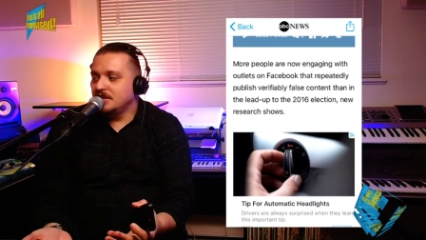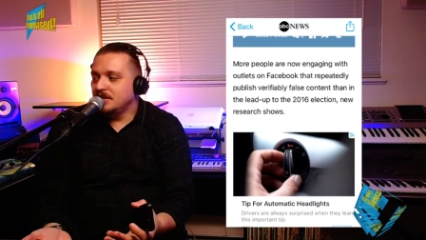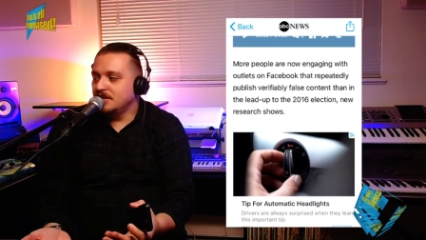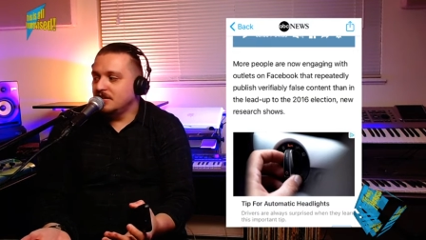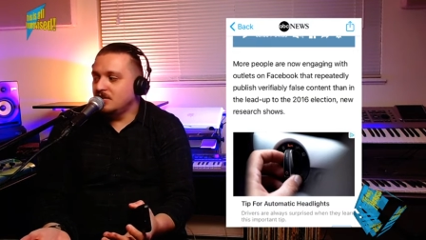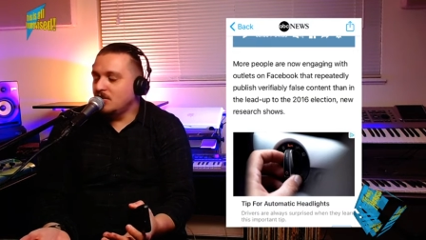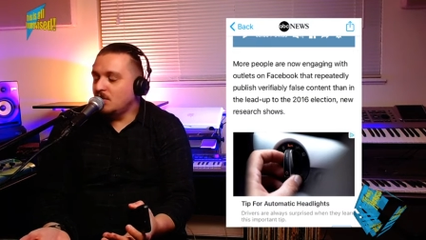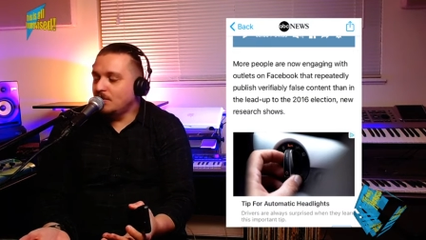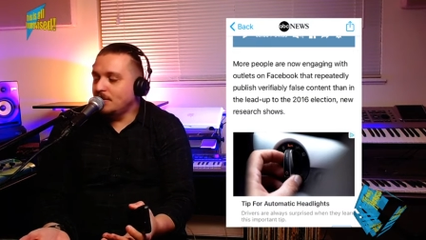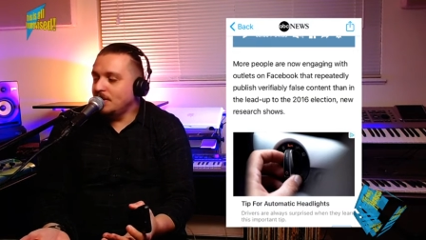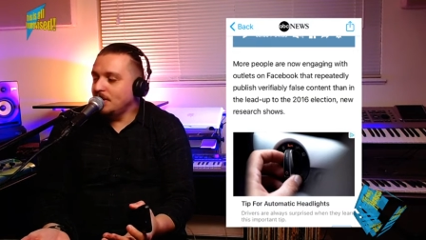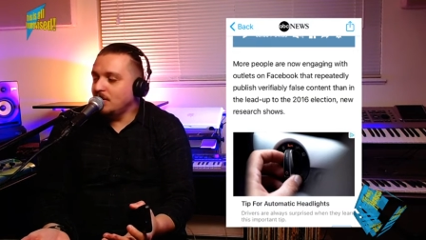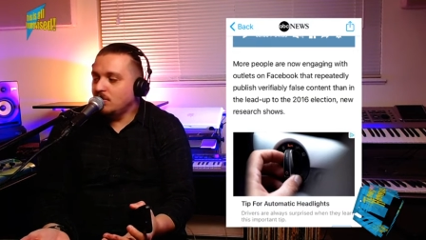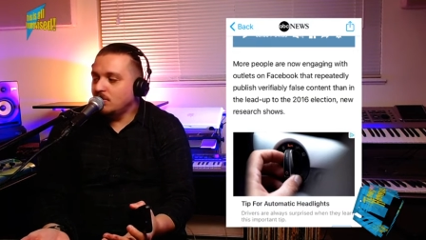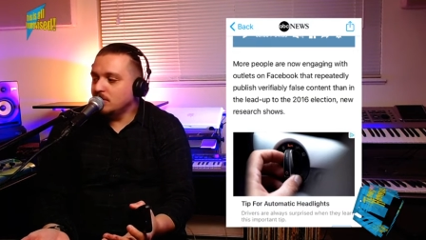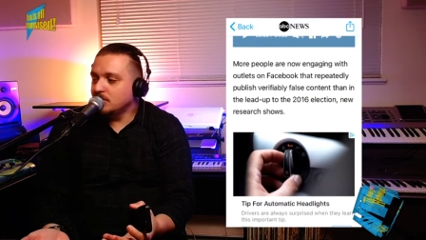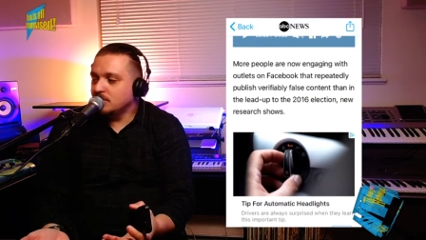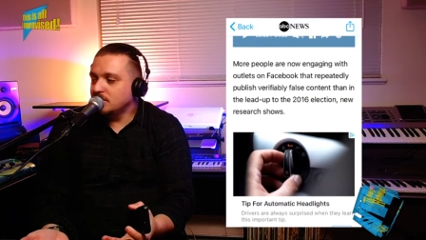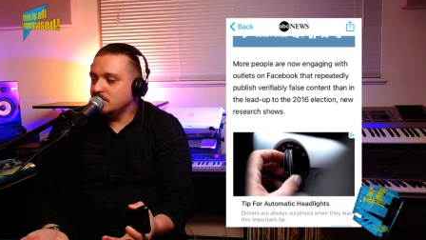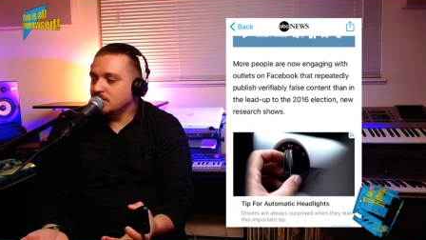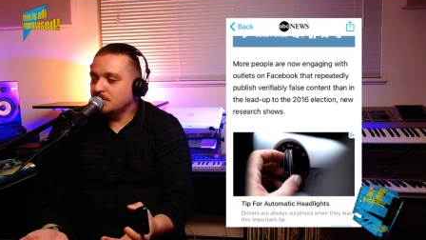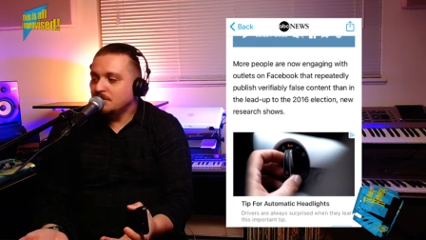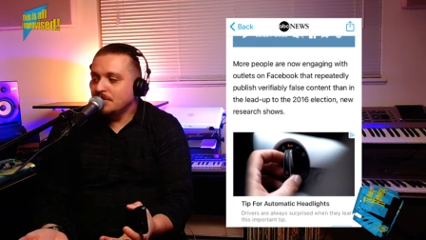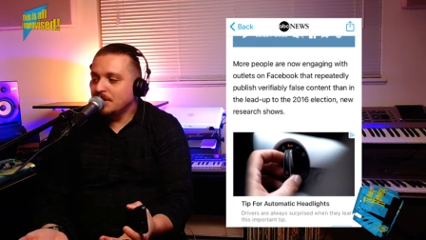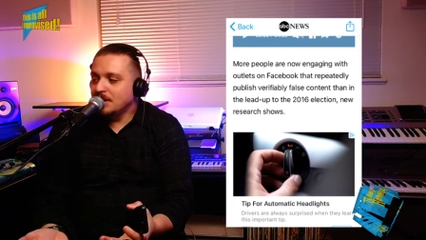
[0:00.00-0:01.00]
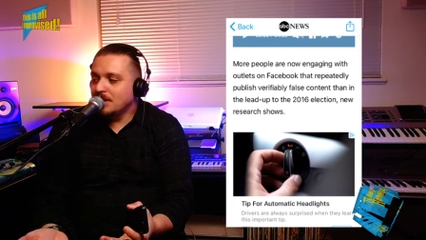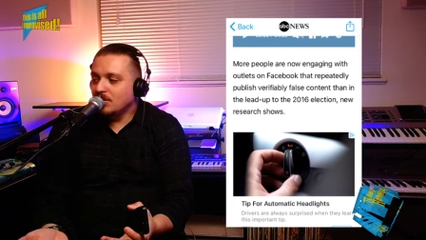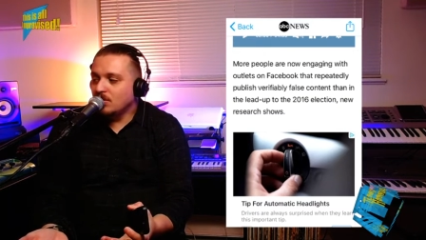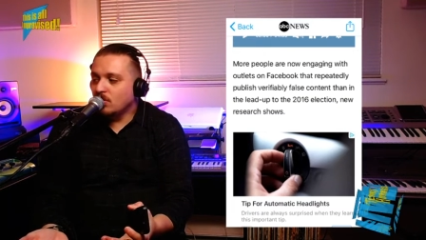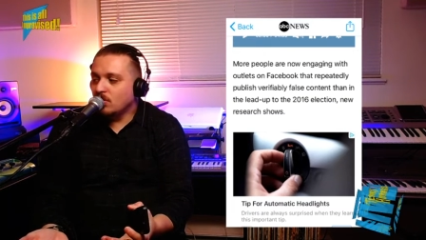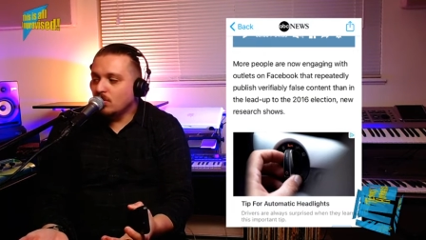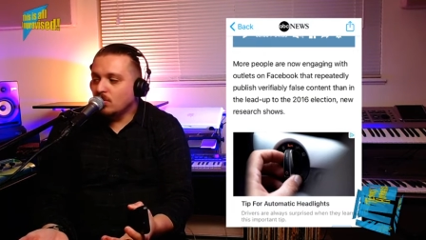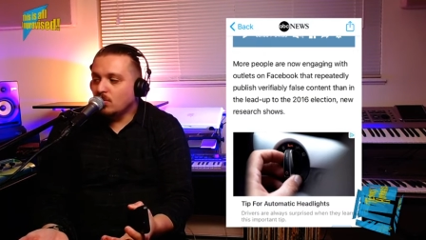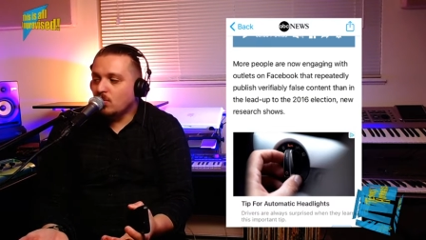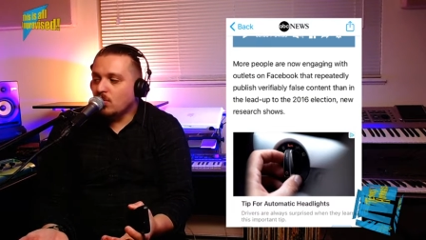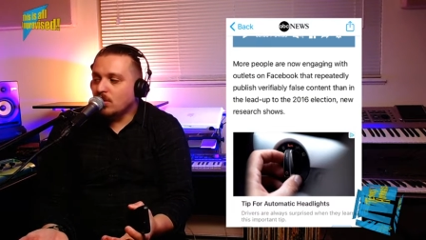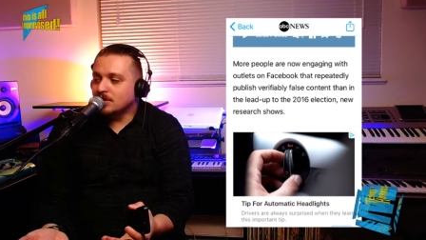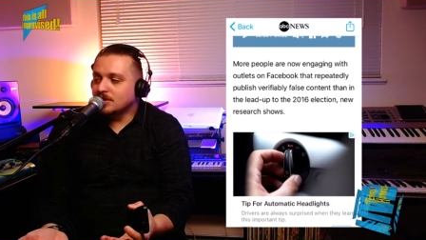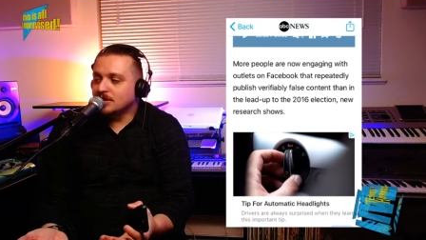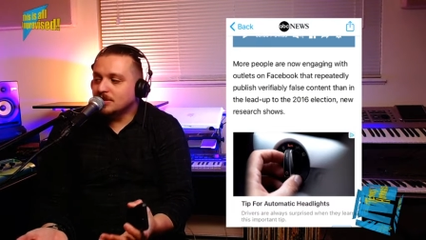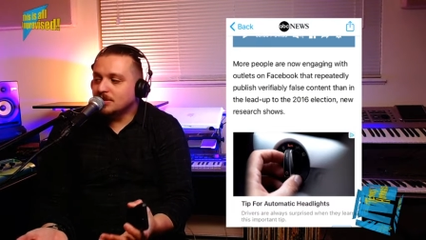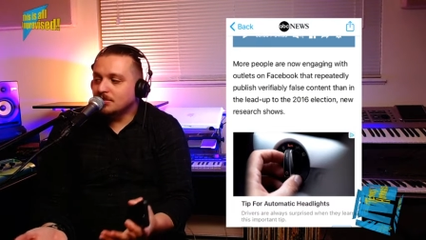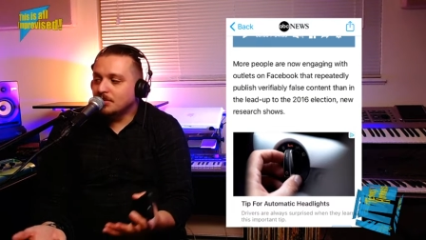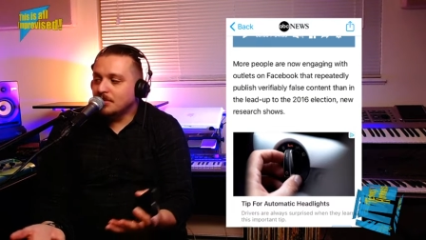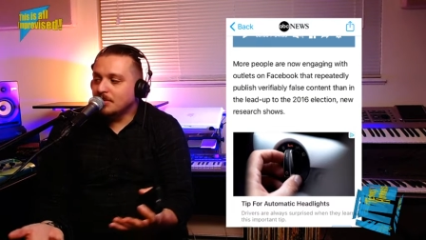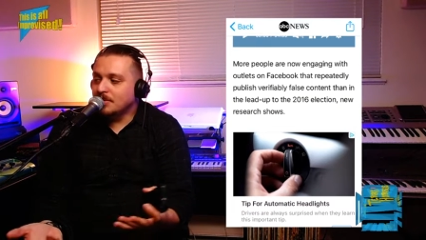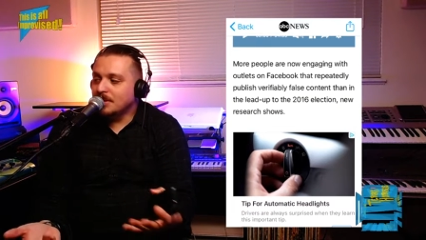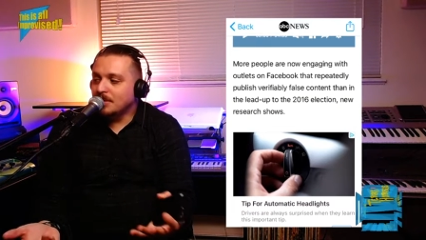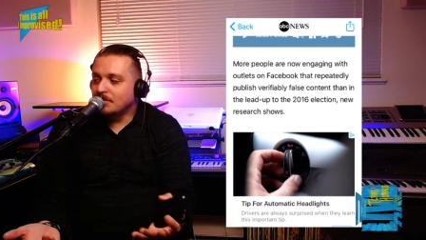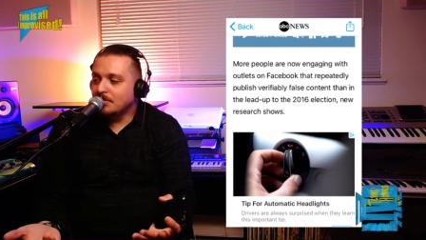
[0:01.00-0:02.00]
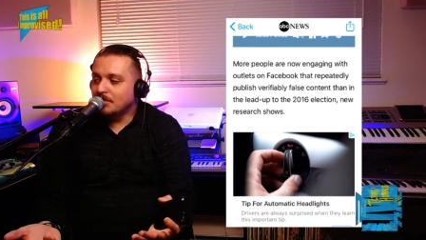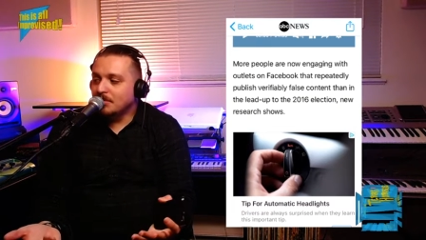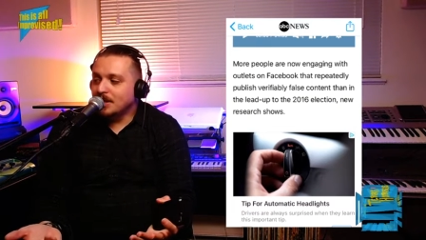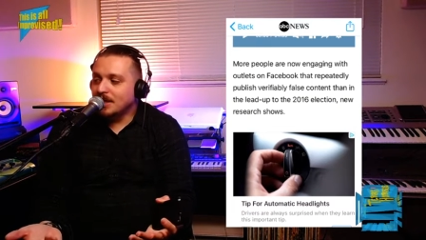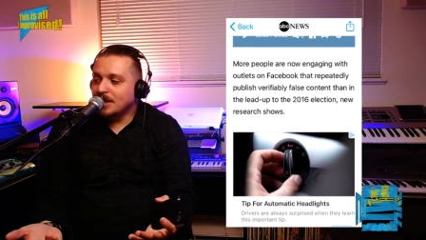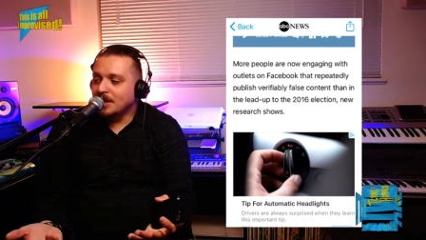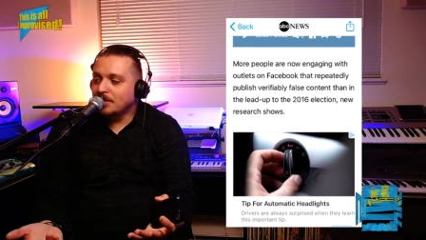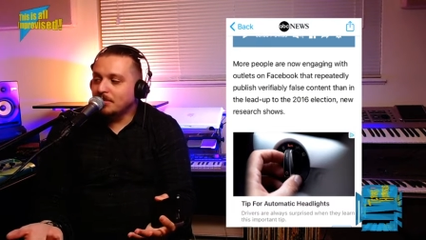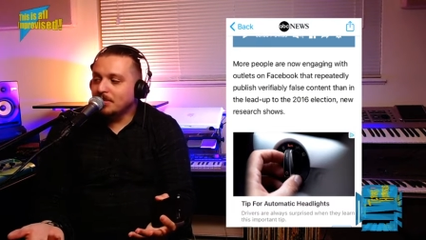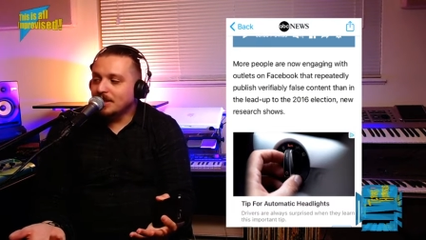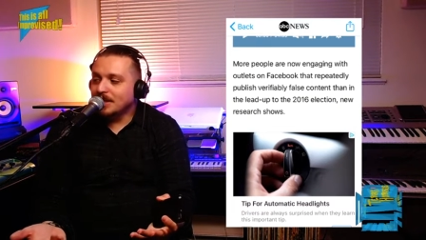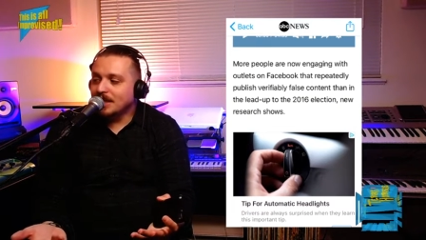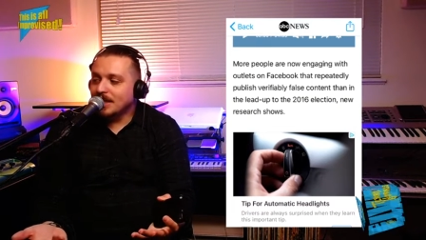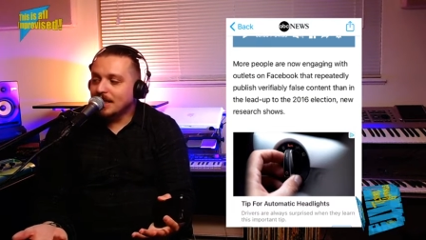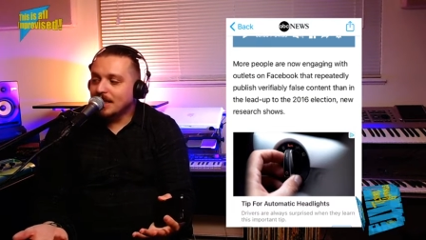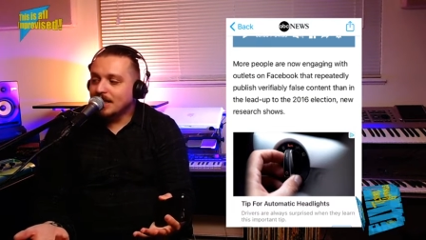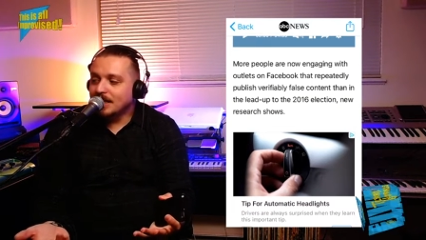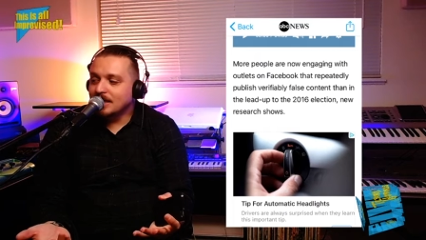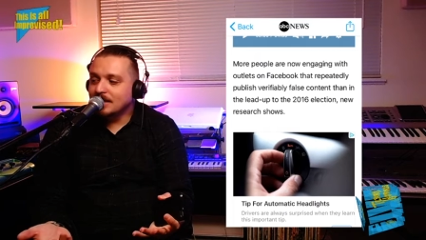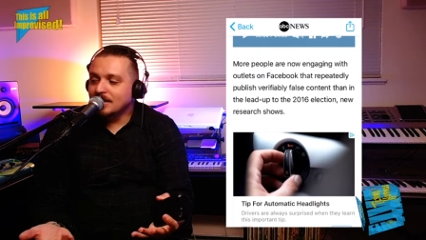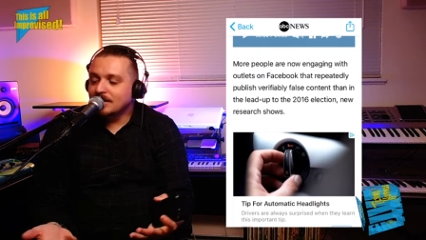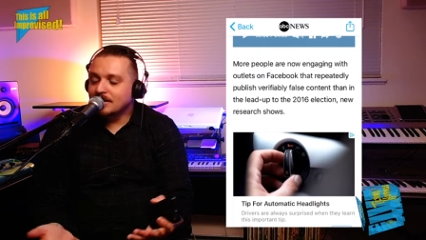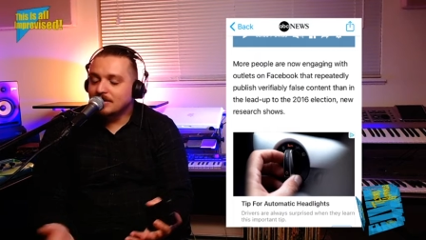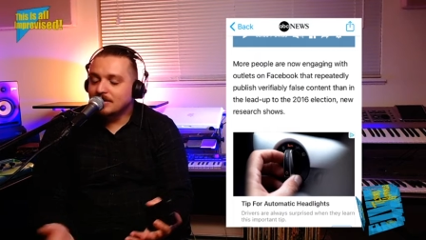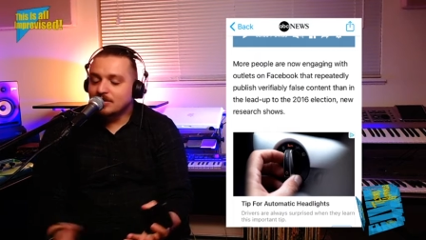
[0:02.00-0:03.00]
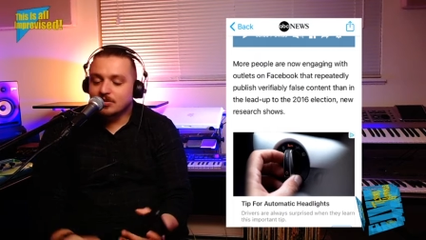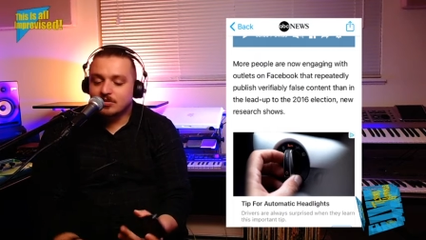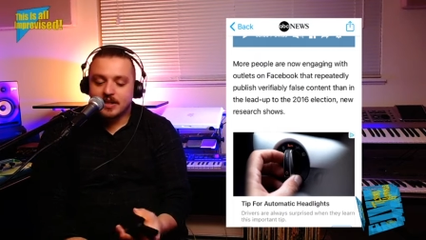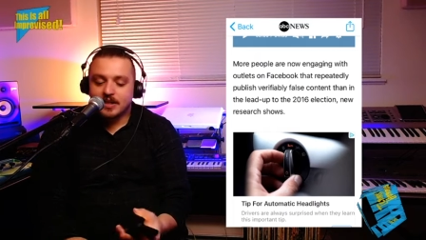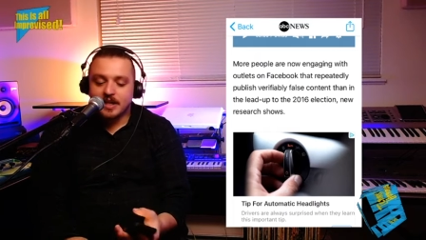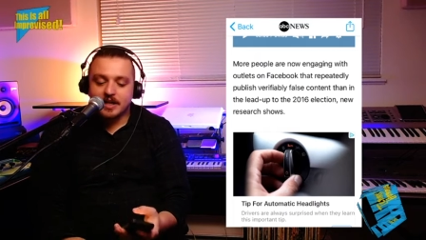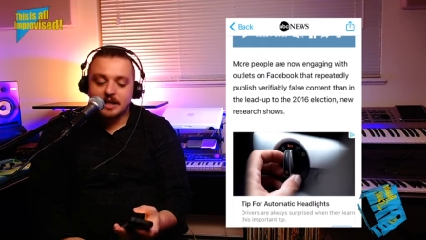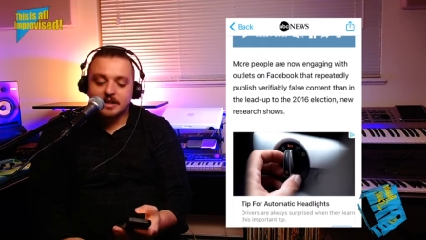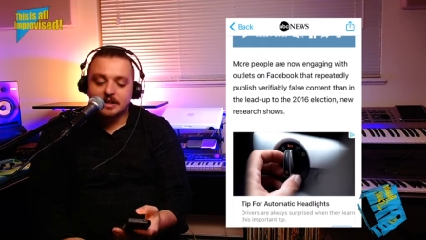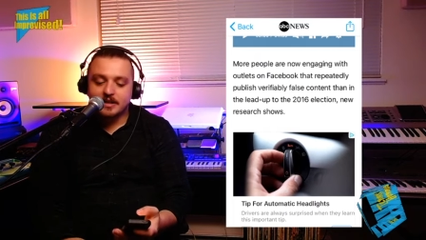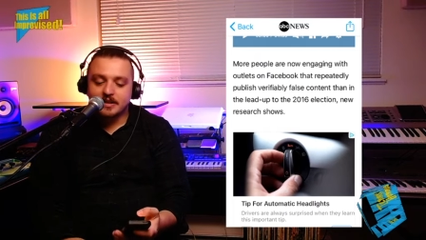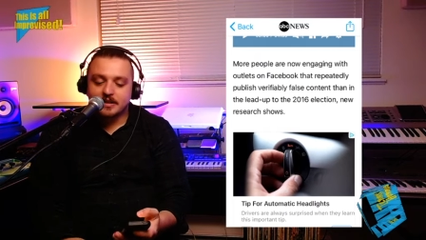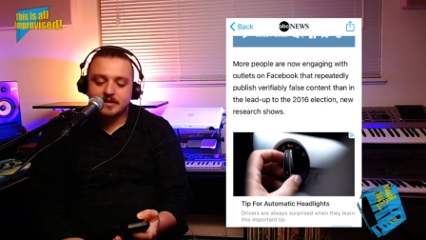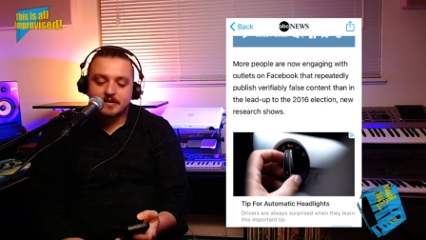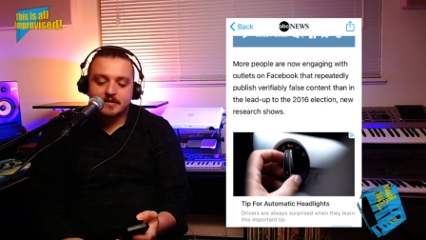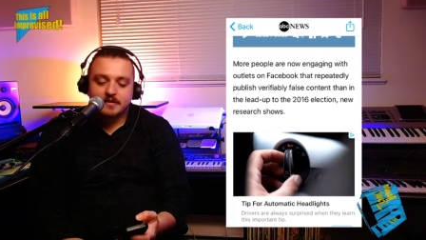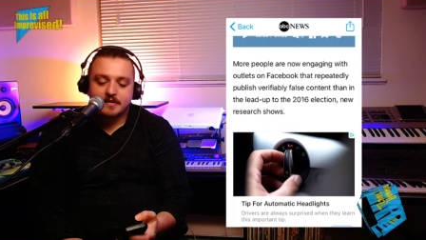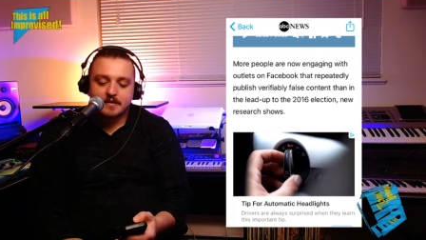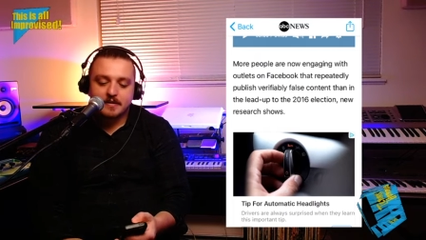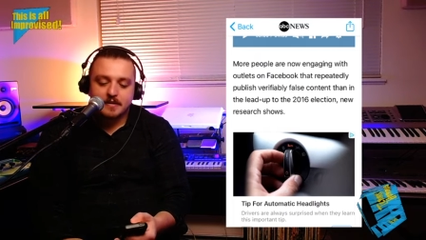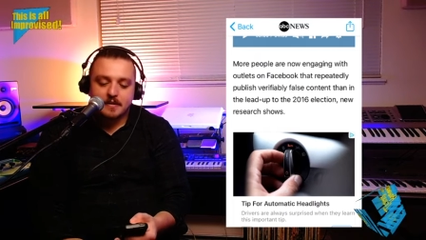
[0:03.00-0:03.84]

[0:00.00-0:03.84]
Nobody should be or wants to be manipulated, okay?